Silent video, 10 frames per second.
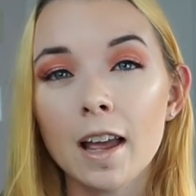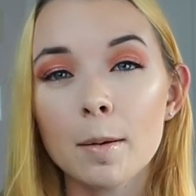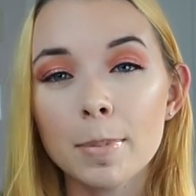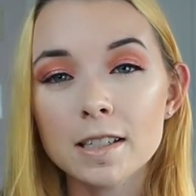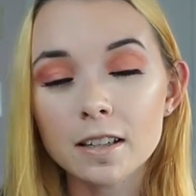
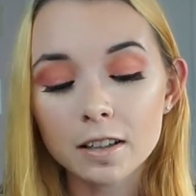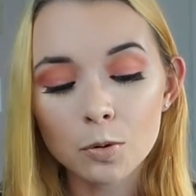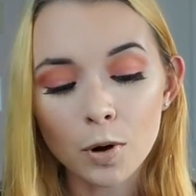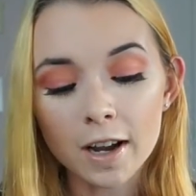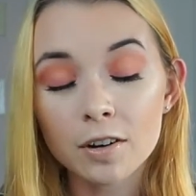and basically
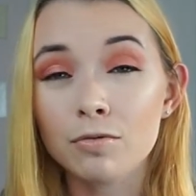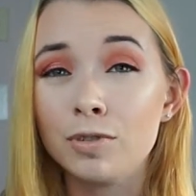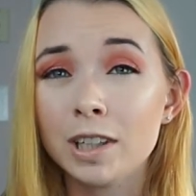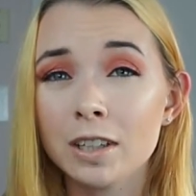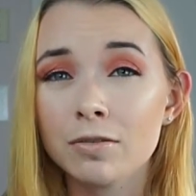why I
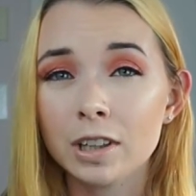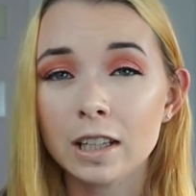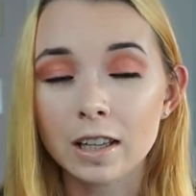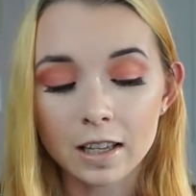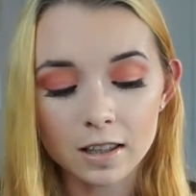really,
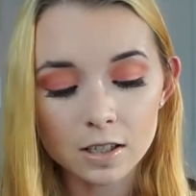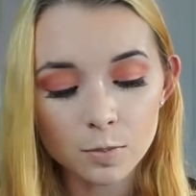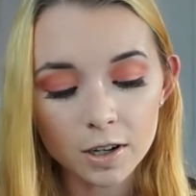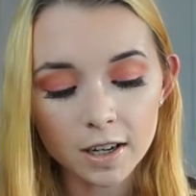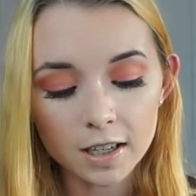really like this
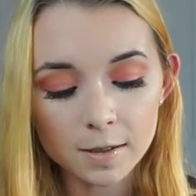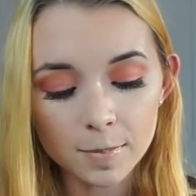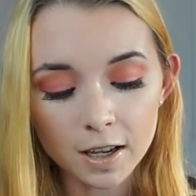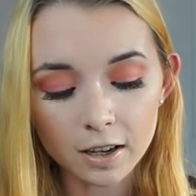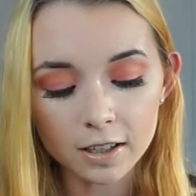one is
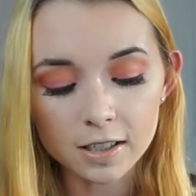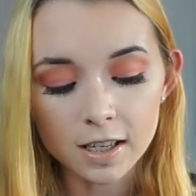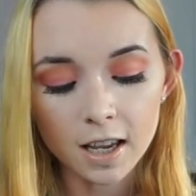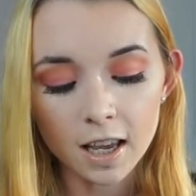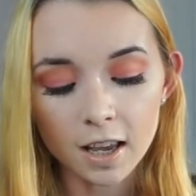because
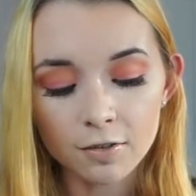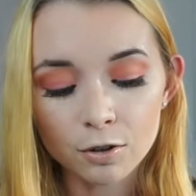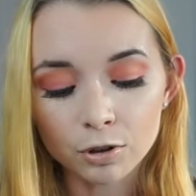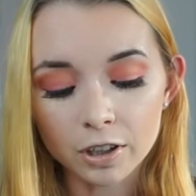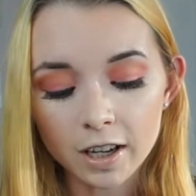if
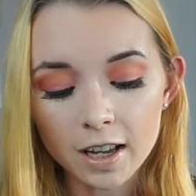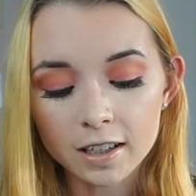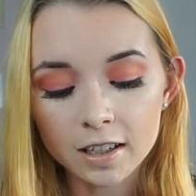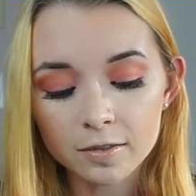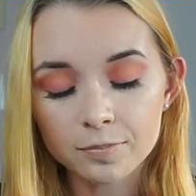you look at
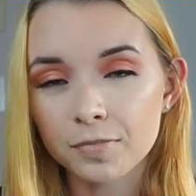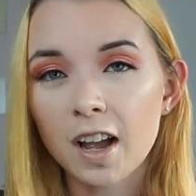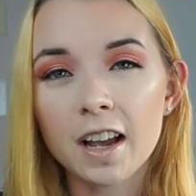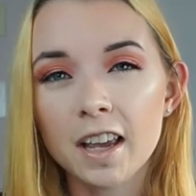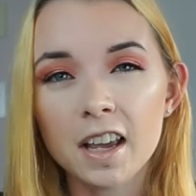it,
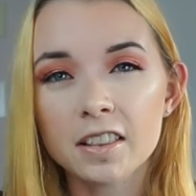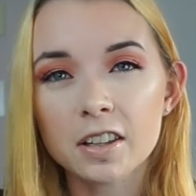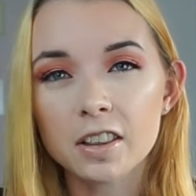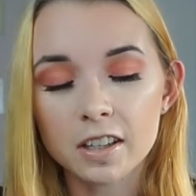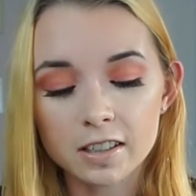I hate
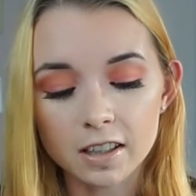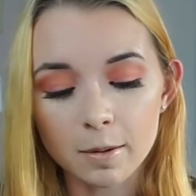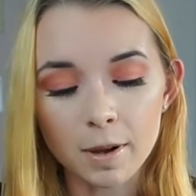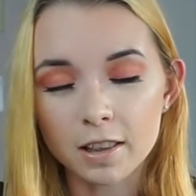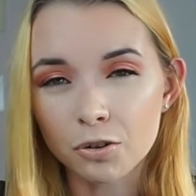the things that
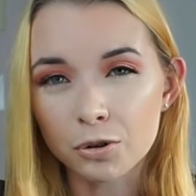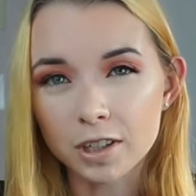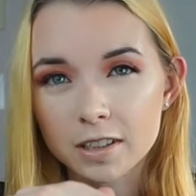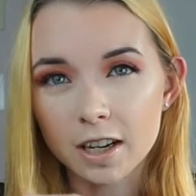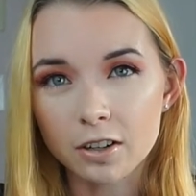they made little
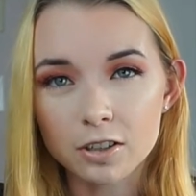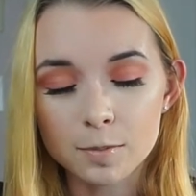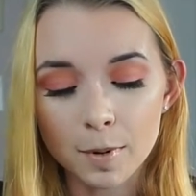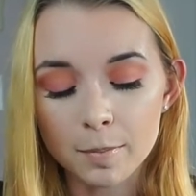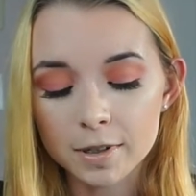
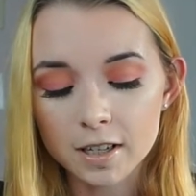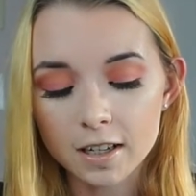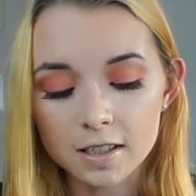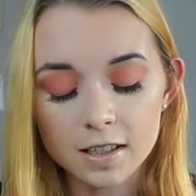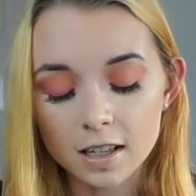containers, but
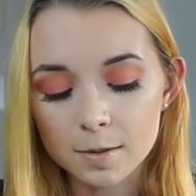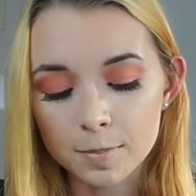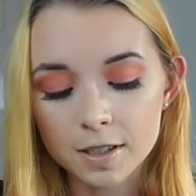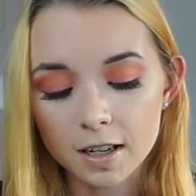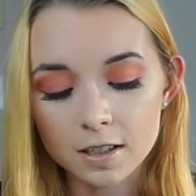besides, that's
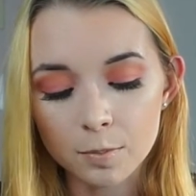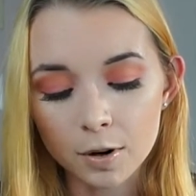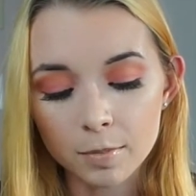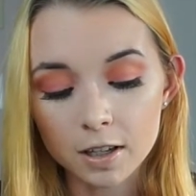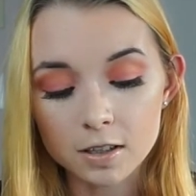besides the
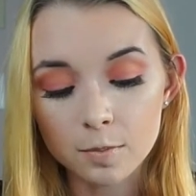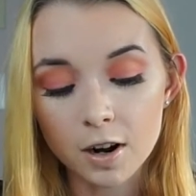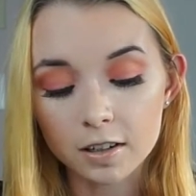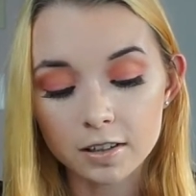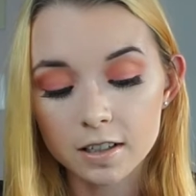point because the
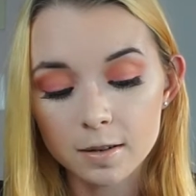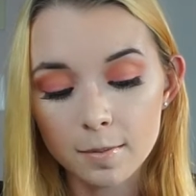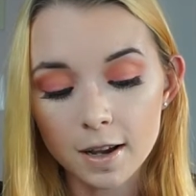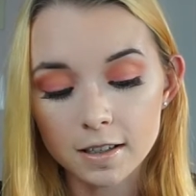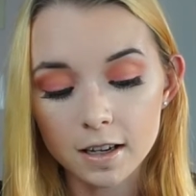product is
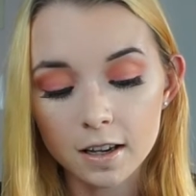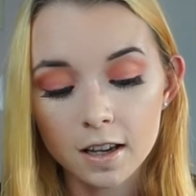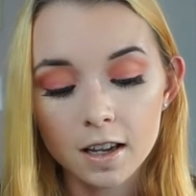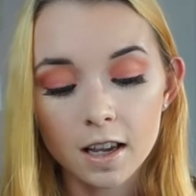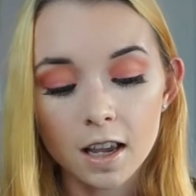amazing.
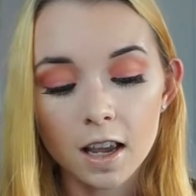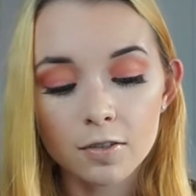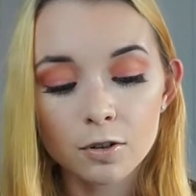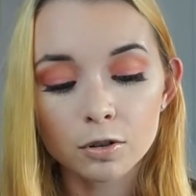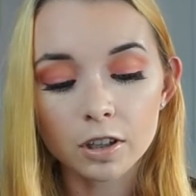
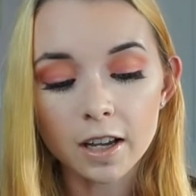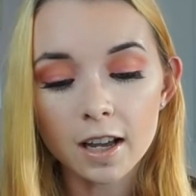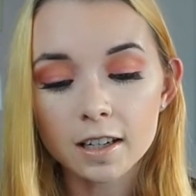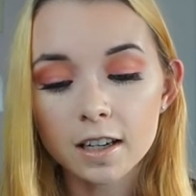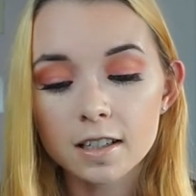If you look
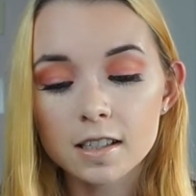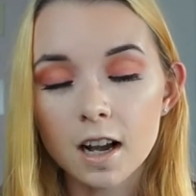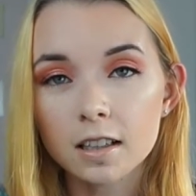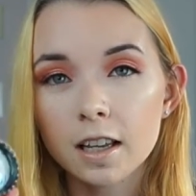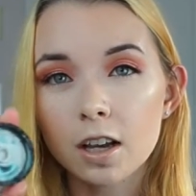at it, it's
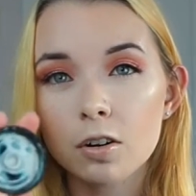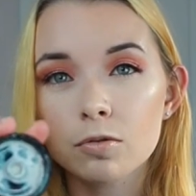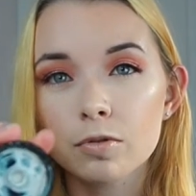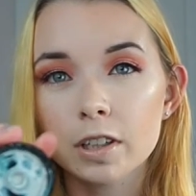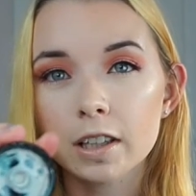got like a
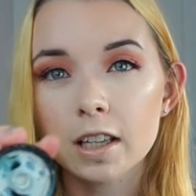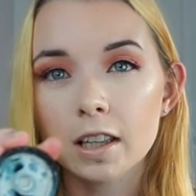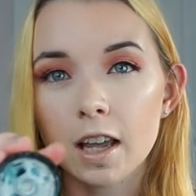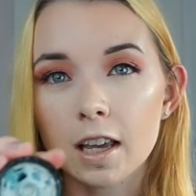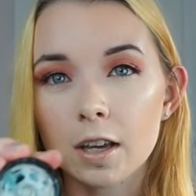really
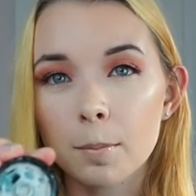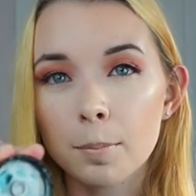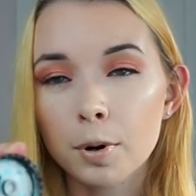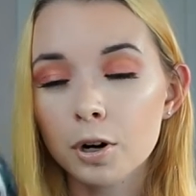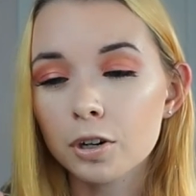like
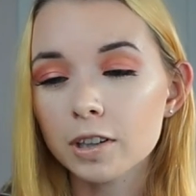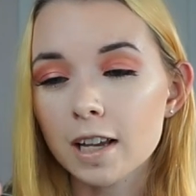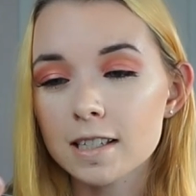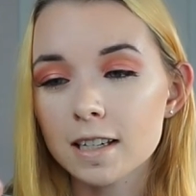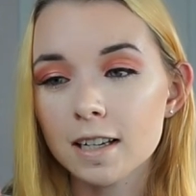
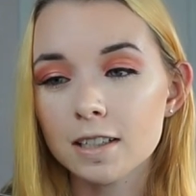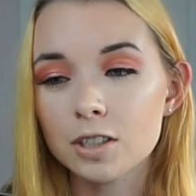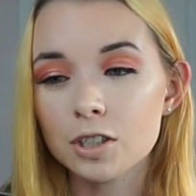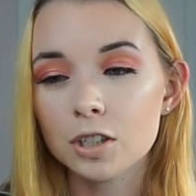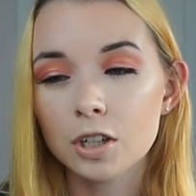
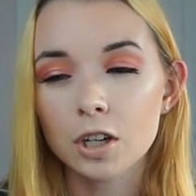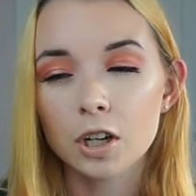pearlescent,